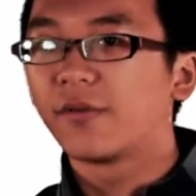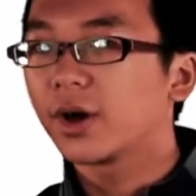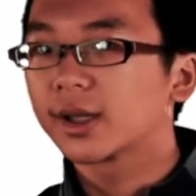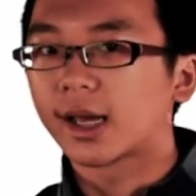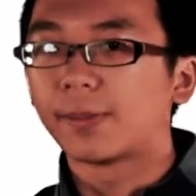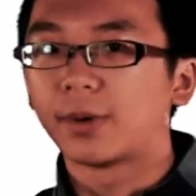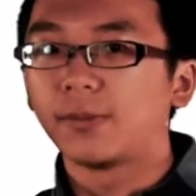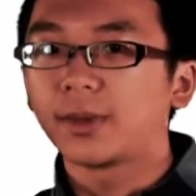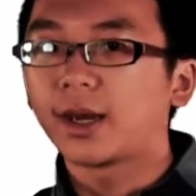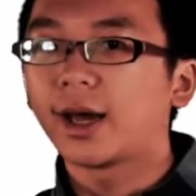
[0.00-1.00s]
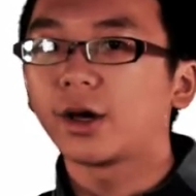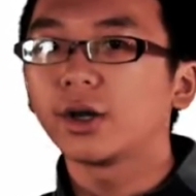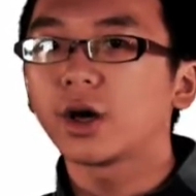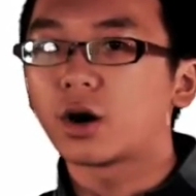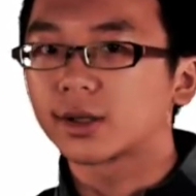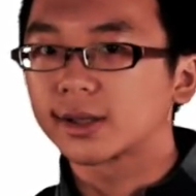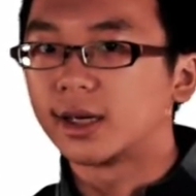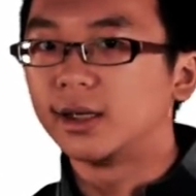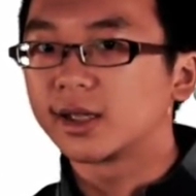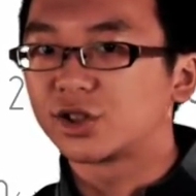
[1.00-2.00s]
For example, an ionic
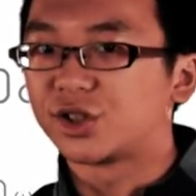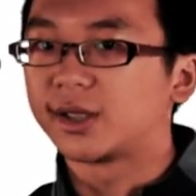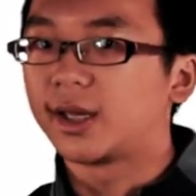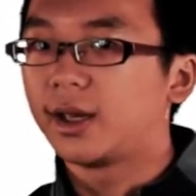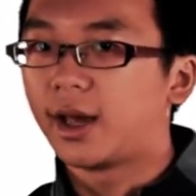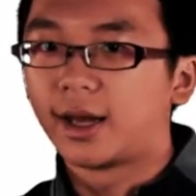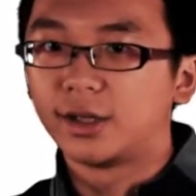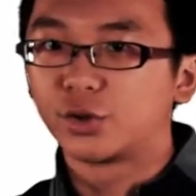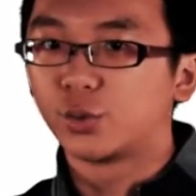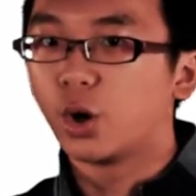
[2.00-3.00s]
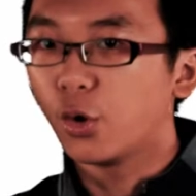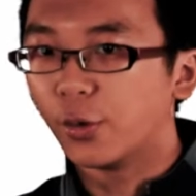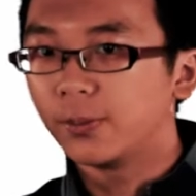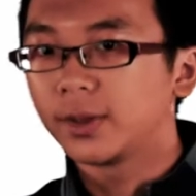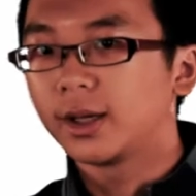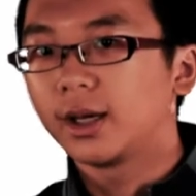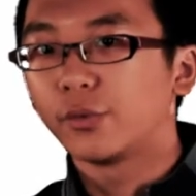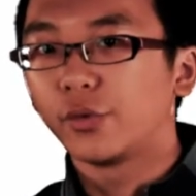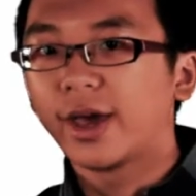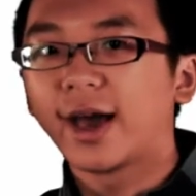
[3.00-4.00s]
oxide such as Na2O, it
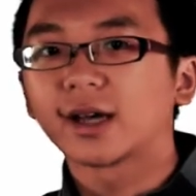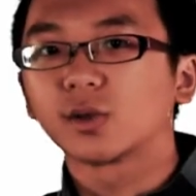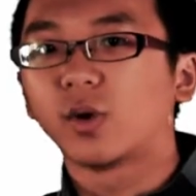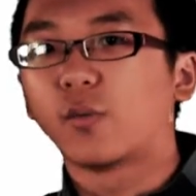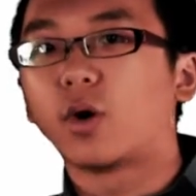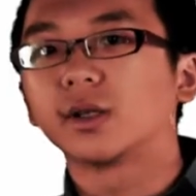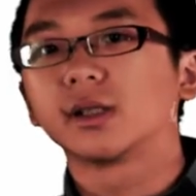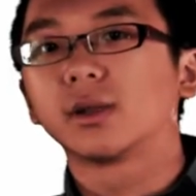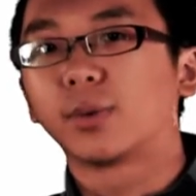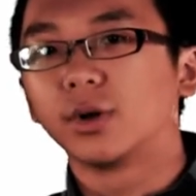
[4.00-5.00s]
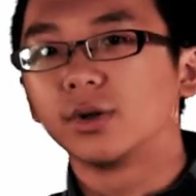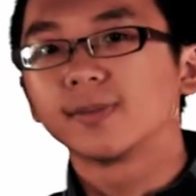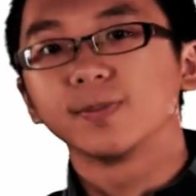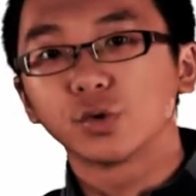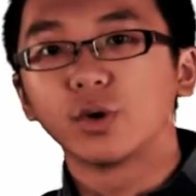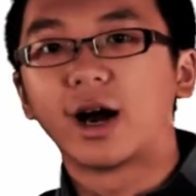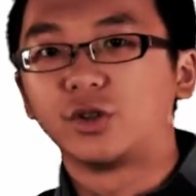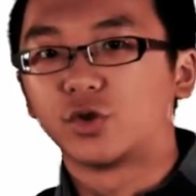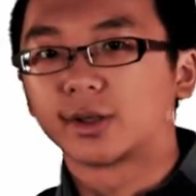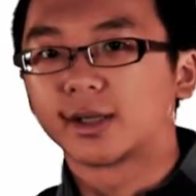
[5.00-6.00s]
reacts with water to produce two
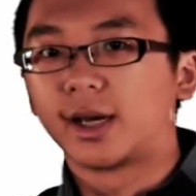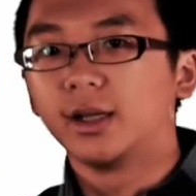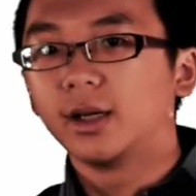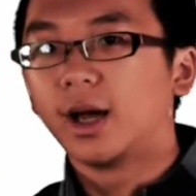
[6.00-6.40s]
hydroxide